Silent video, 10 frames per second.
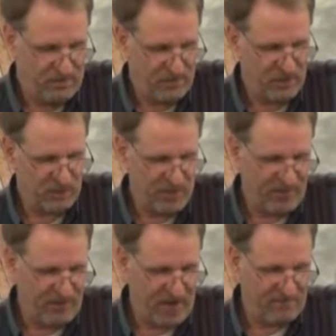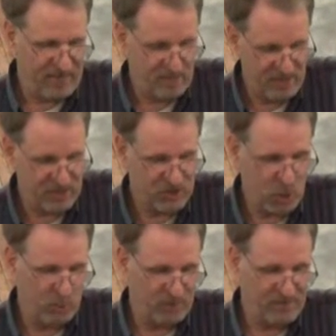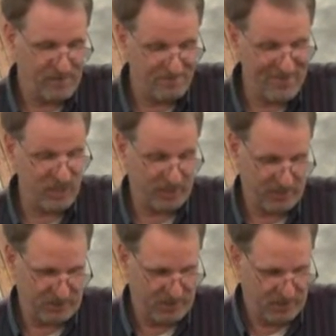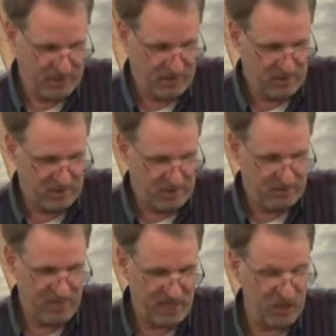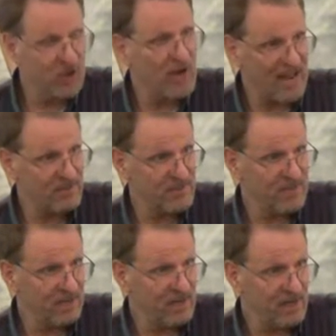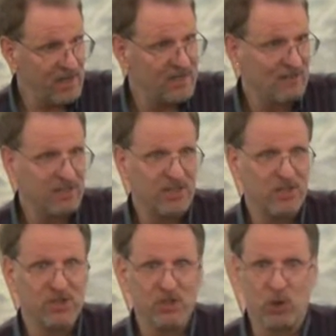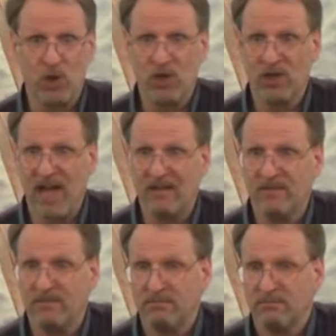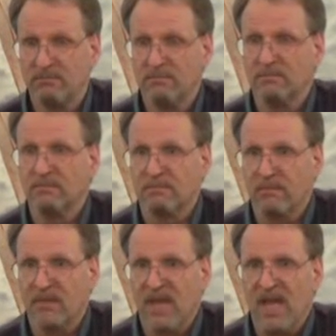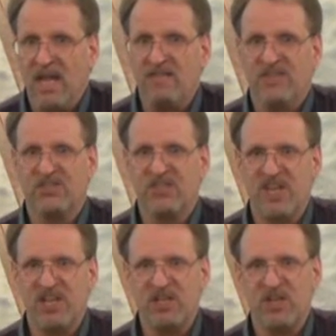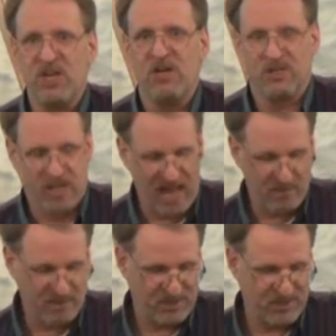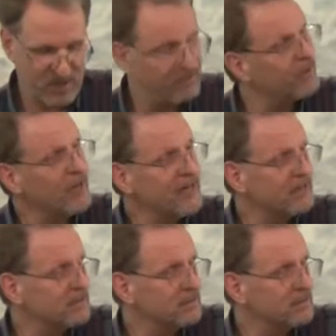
Fierce 5:8, be sober, be vigilant. Because your adversary, he's out to destroy your life. In the 6 years that I've been suffering